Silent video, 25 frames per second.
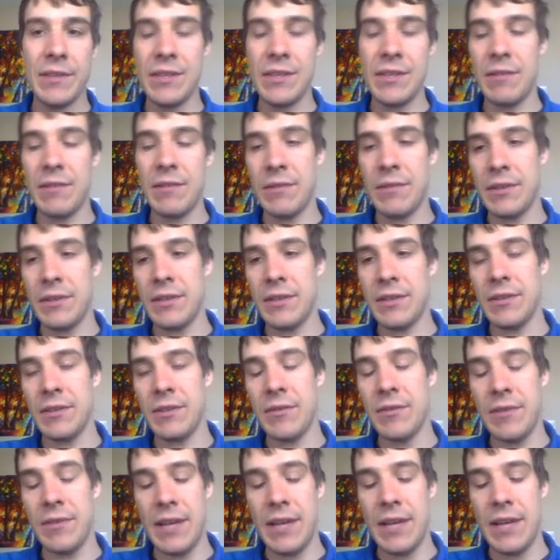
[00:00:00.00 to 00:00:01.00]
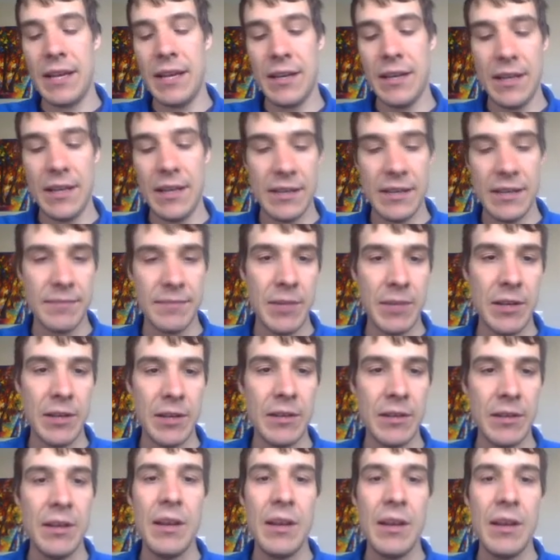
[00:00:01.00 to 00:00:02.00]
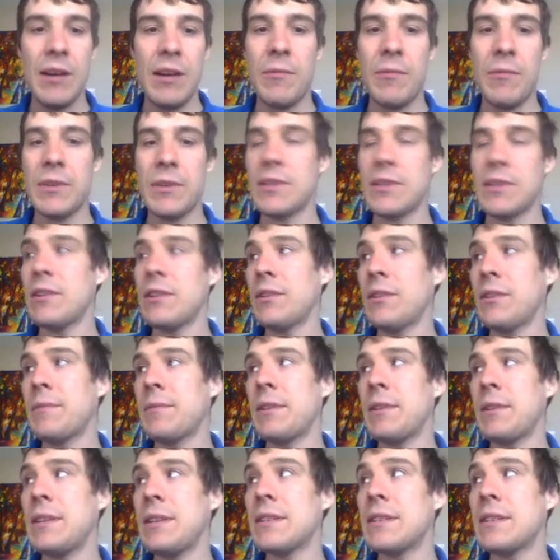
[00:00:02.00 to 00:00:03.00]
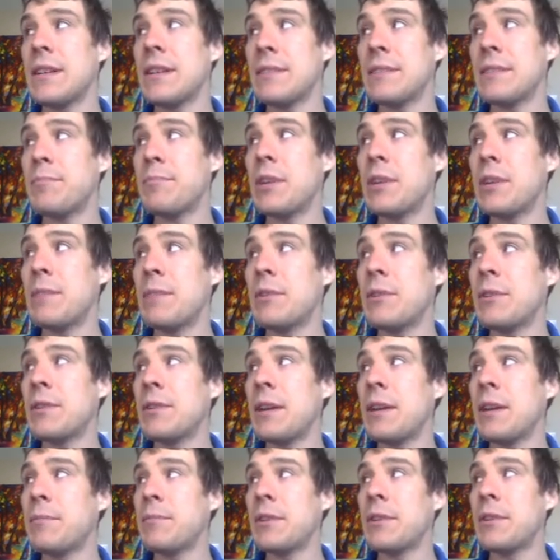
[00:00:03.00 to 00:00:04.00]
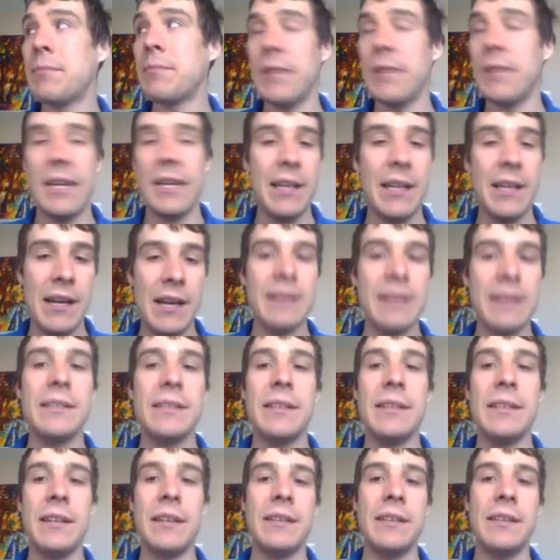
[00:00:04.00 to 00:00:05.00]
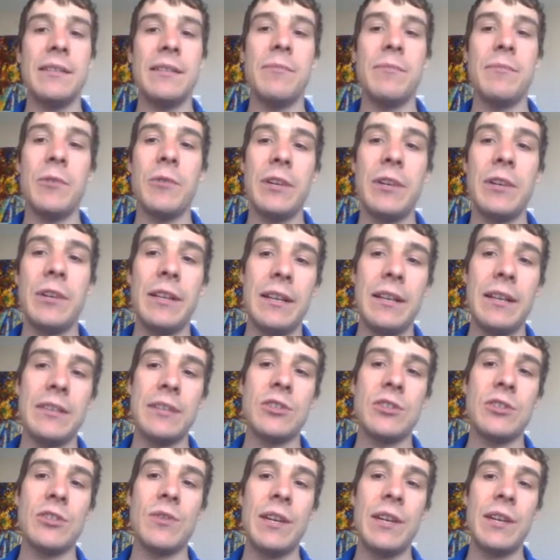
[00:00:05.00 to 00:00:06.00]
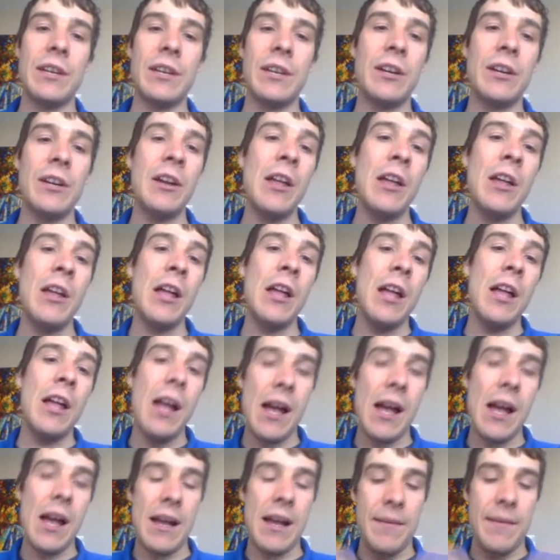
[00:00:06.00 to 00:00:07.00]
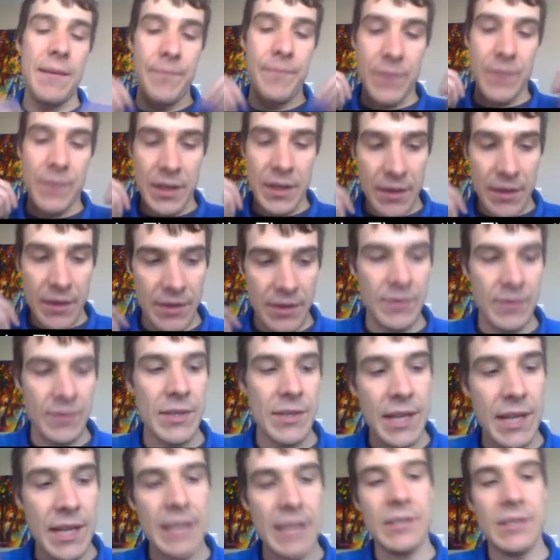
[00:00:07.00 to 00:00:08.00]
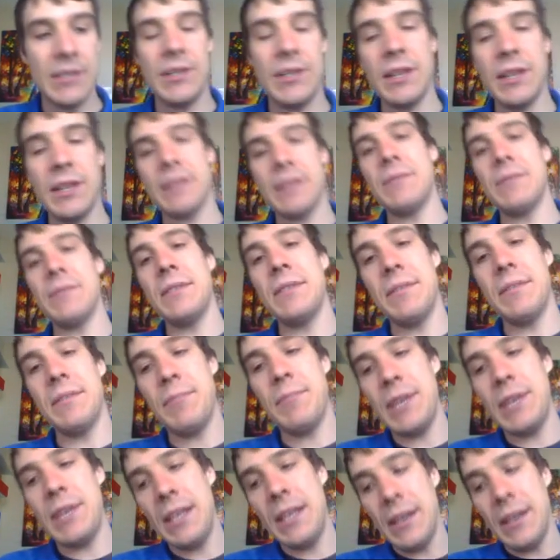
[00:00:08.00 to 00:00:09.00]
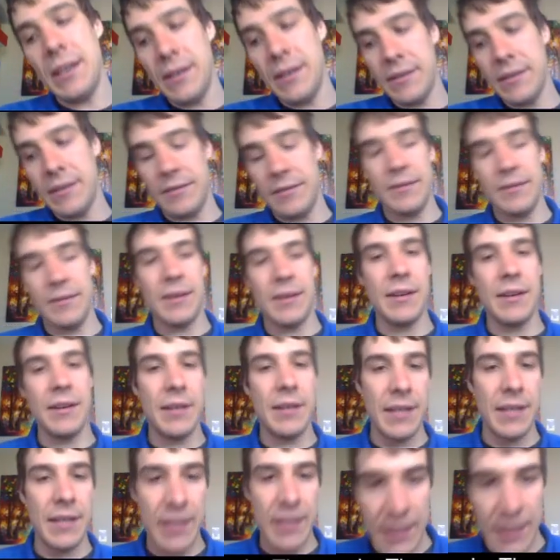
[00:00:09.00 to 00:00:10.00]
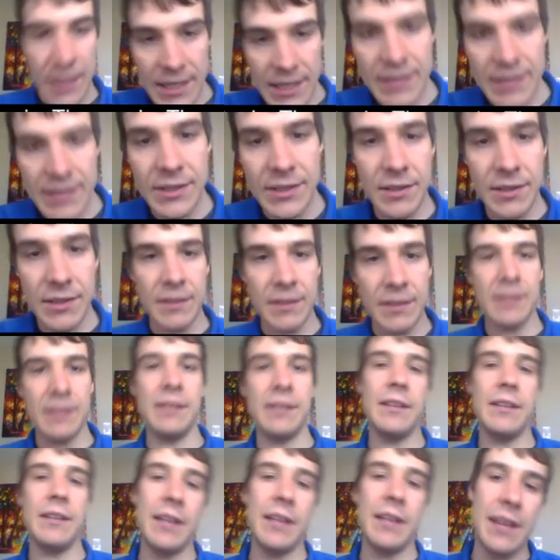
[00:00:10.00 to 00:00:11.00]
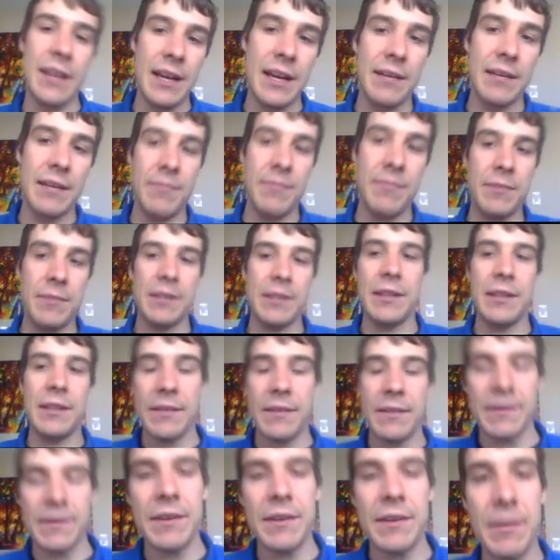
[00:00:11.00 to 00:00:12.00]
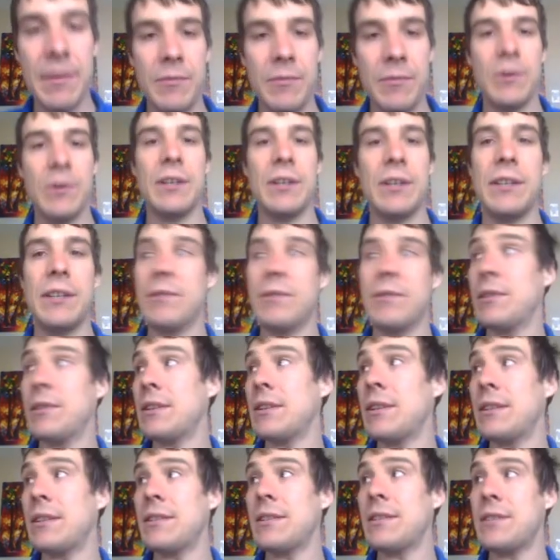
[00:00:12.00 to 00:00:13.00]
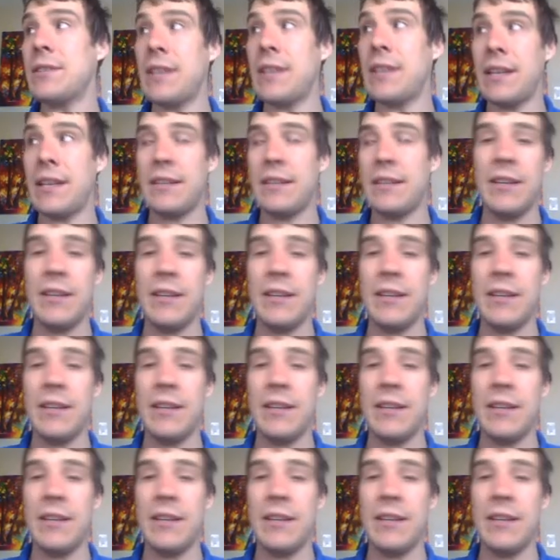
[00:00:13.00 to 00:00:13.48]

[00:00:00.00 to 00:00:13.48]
in order to create his model. We're also going to learn about these guys, Balmer, Rydberg, Planck, Einstein, DeBroglie and Schroedinger. Those guys are not going to be on any tests or anything like that, but they're very important in order to understand,